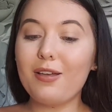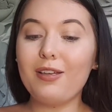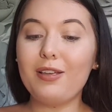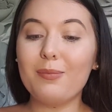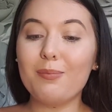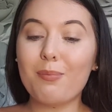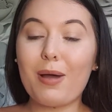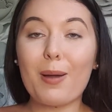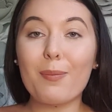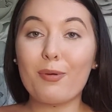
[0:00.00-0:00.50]

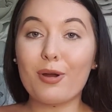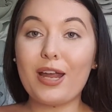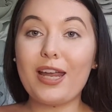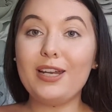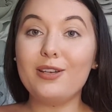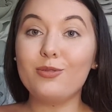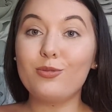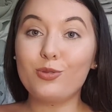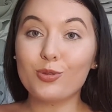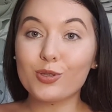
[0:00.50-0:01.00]
My
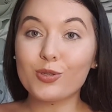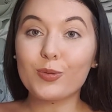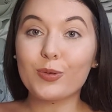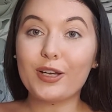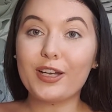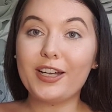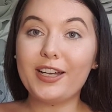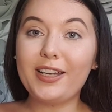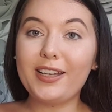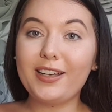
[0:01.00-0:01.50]
brain does
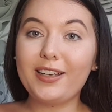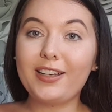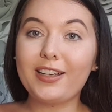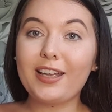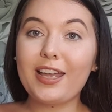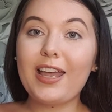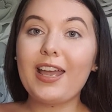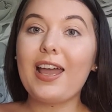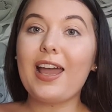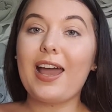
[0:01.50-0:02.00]
work.
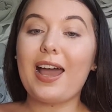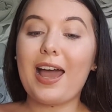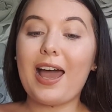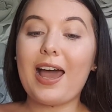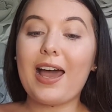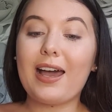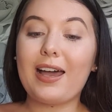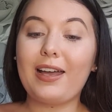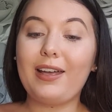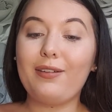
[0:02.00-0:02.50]

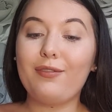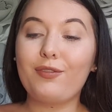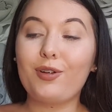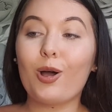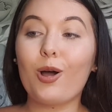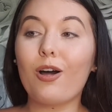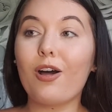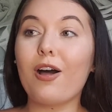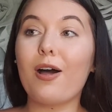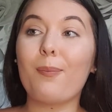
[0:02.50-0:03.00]
I've
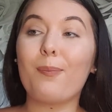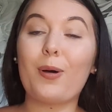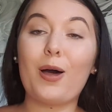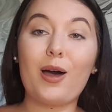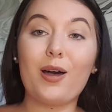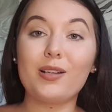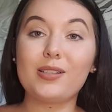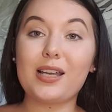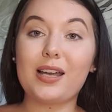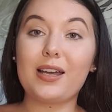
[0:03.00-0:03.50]
got a
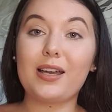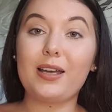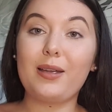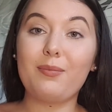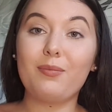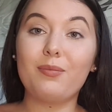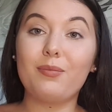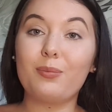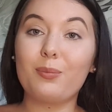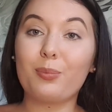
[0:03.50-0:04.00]

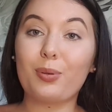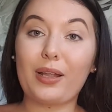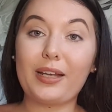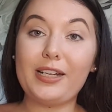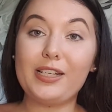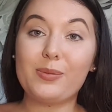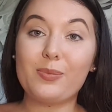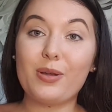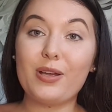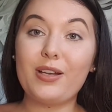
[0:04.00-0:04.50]
part-time
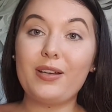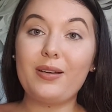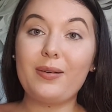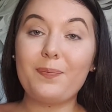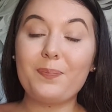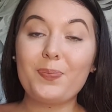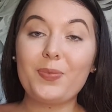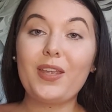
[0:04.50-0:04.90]
placement,